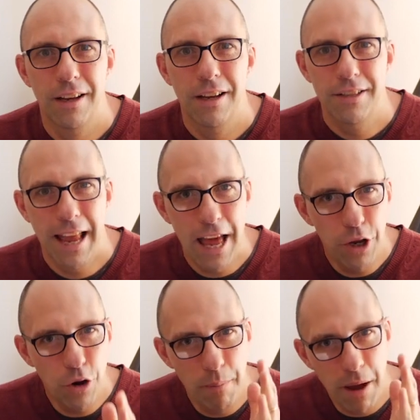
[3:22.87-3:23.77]
See, how do
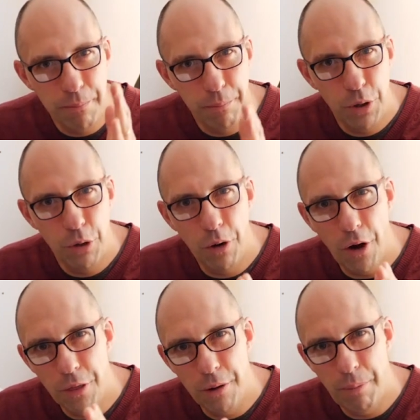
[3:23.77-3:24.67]
you remain pure
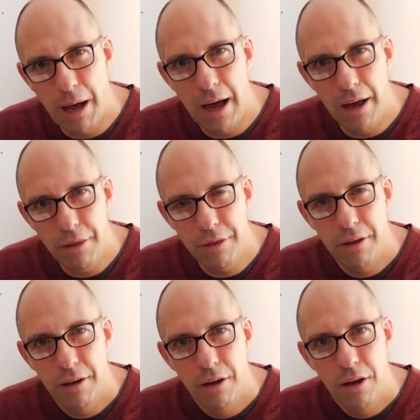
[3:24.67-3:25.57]
on the
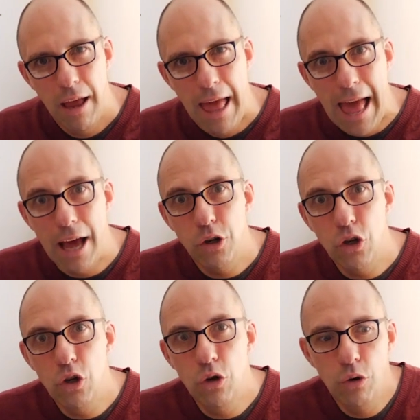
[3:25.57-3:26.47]
path? How do
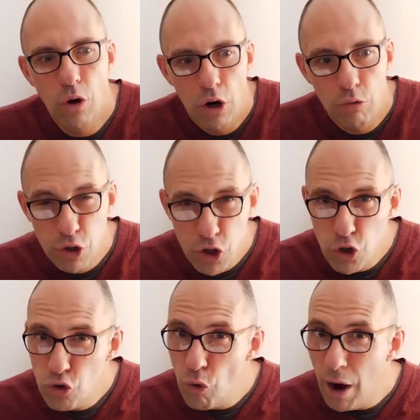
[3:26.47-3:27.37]
you
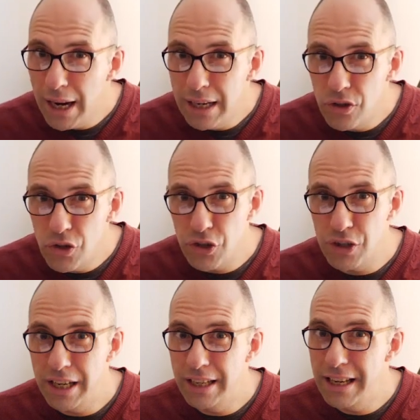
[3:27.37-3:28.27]
restrain
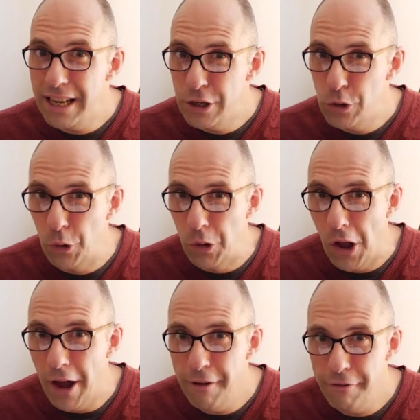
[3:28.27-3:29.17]
sin in your
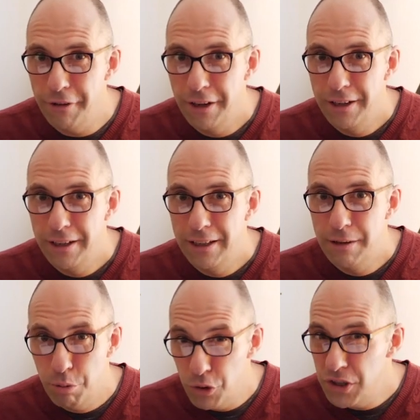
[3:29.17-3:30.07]
life?
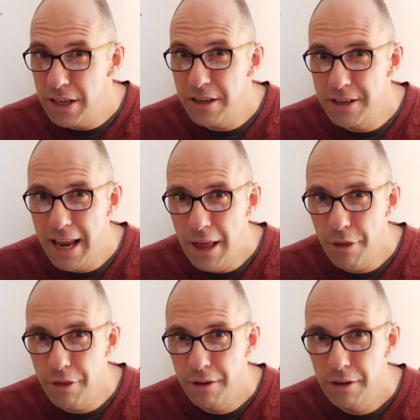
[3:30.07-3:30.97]
Put sin to
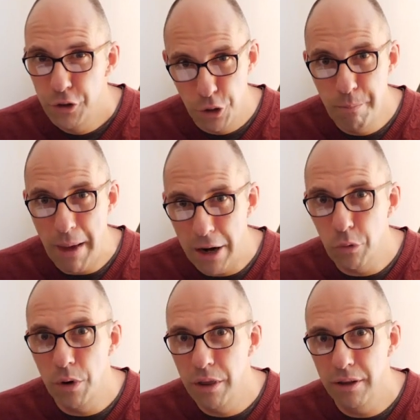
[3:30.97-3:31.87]
death? Do
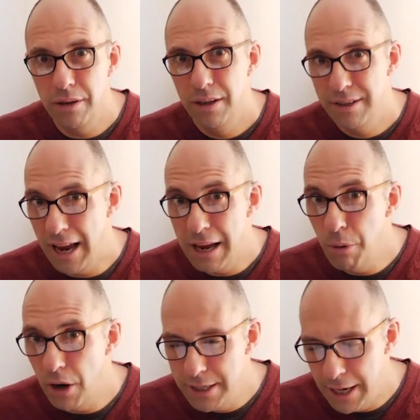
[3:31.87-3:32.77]
battle with it day
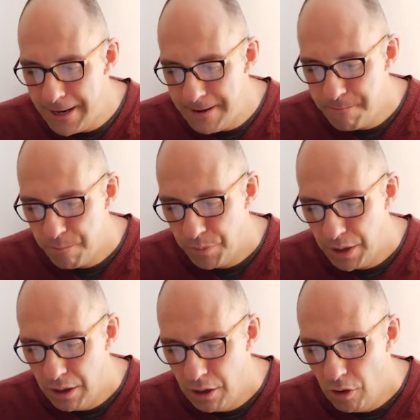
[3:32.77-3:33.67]
by day?
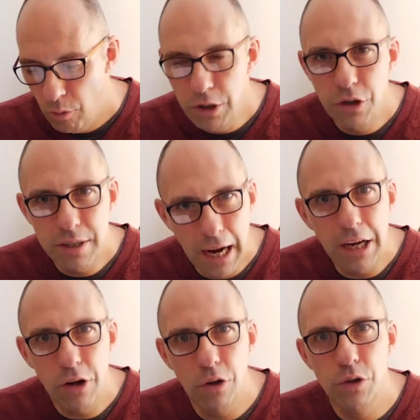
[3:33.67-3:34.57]
Well, you
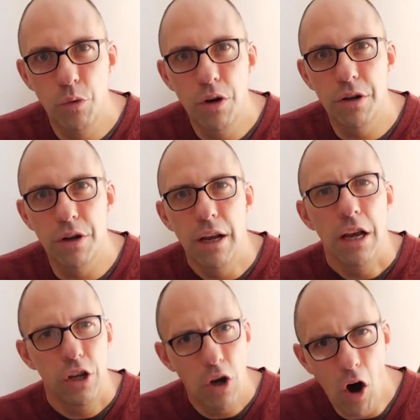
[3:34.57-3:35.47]
take God's word,
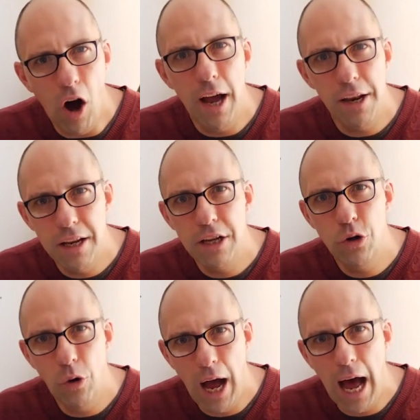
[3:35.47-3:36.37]
you hide it in
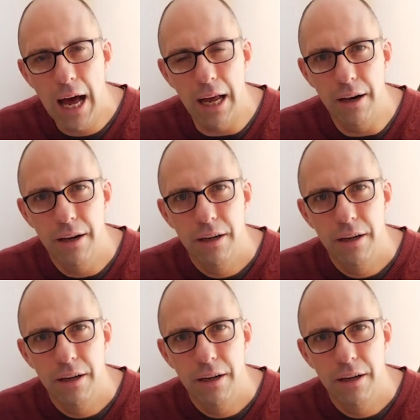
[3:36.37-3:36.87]
your heart.